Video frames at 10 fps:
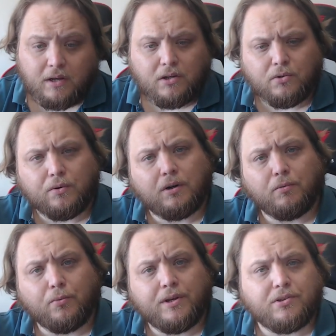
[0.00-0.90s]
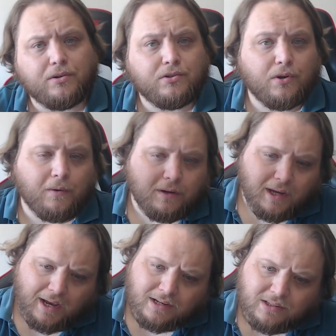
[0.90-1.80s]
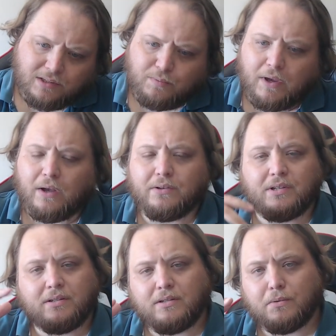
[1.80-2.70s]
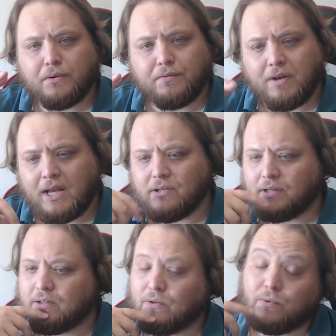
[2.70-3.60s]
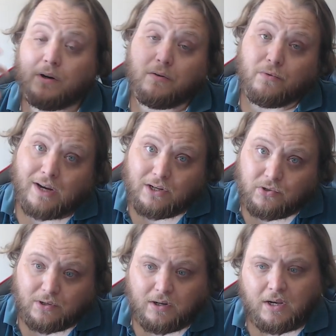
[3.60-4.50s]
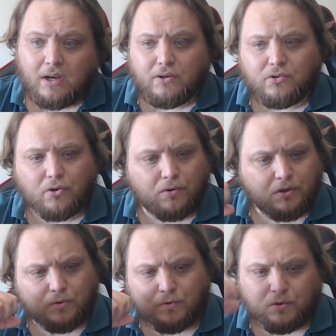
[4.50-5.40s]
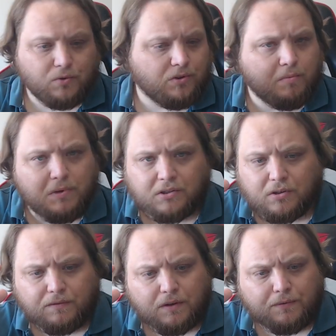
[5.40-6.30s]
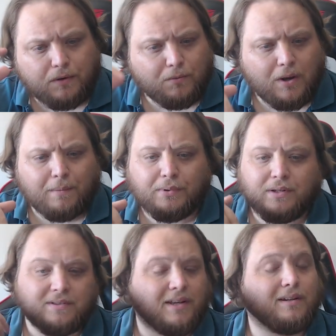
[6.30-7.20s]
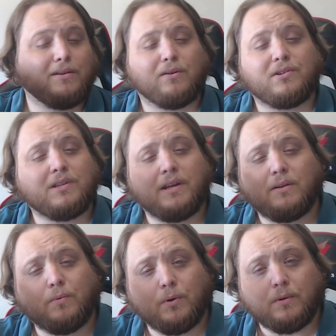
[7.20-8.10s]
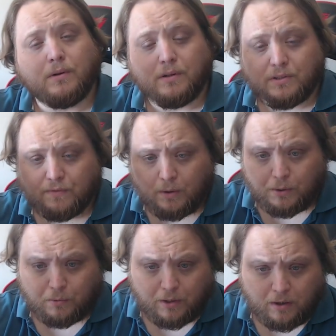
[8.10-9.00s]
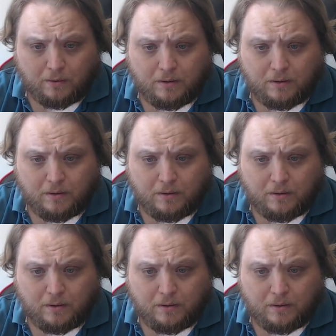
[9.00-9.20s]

You are a wizard, so you cast spells and deal with magic. You are a ranger, so you use a mix of different weapons and understand the wilderness very well.